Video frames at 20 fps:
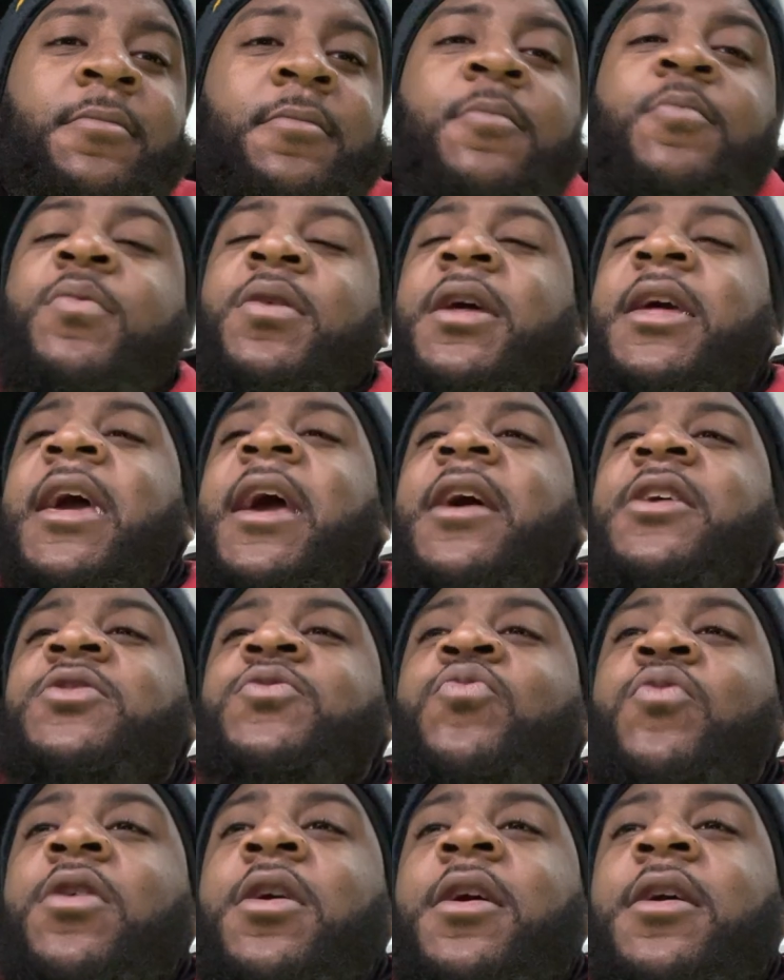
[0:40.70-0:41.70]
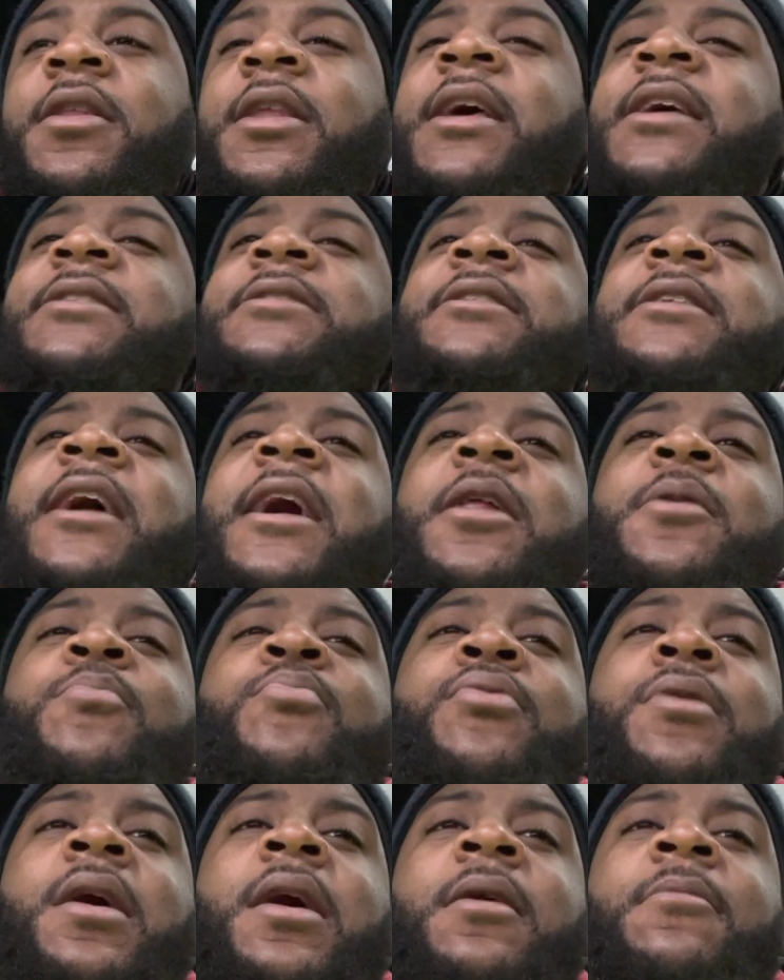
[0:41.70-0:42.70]
But guess what? That's not a
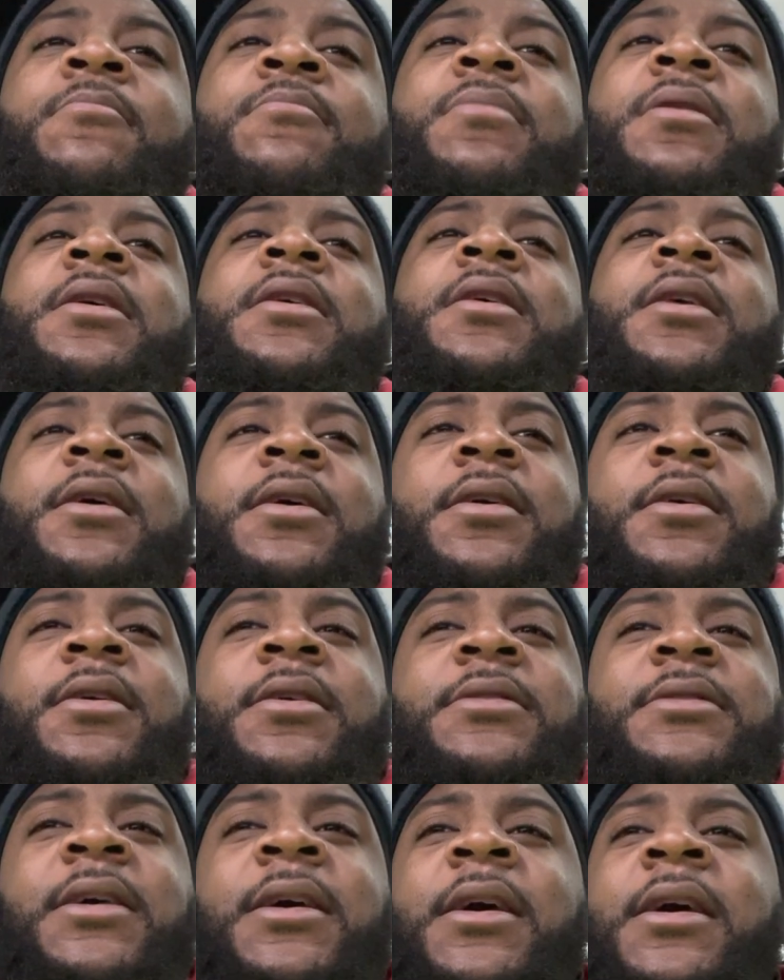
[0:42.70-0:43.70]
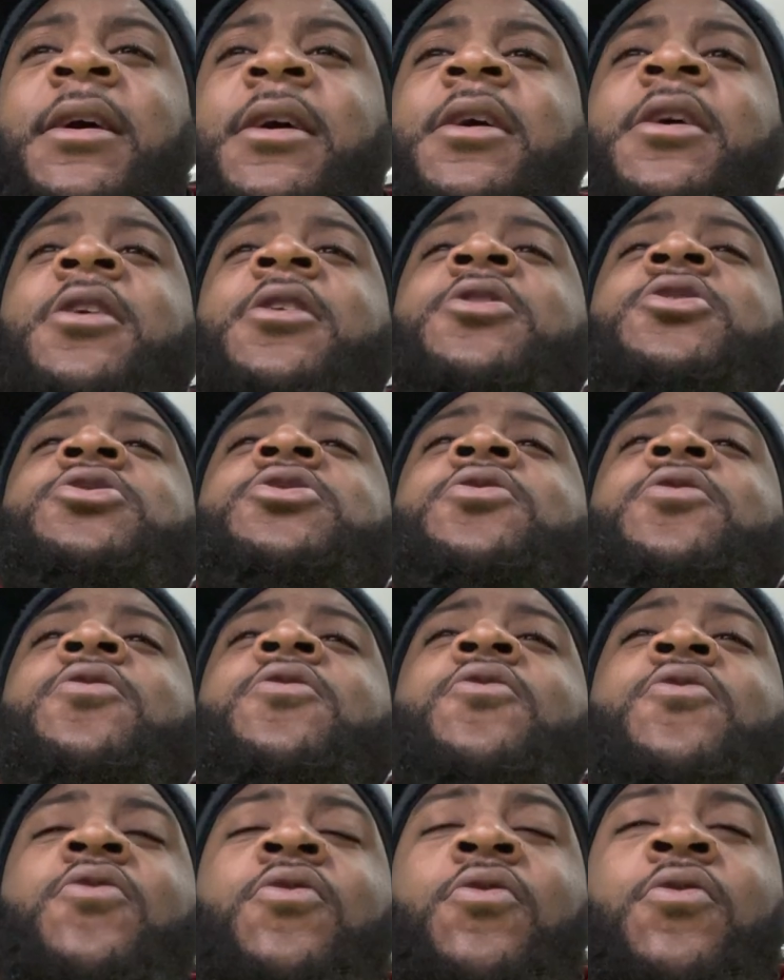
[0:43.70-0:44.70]
problem because
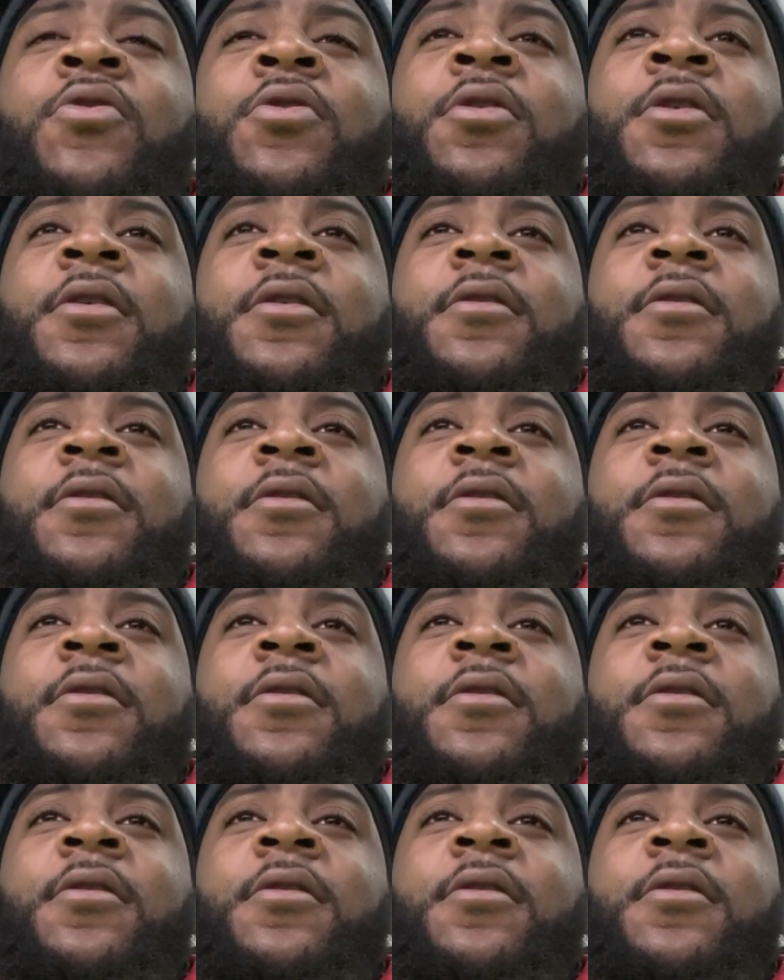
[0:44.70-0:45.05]
Shakur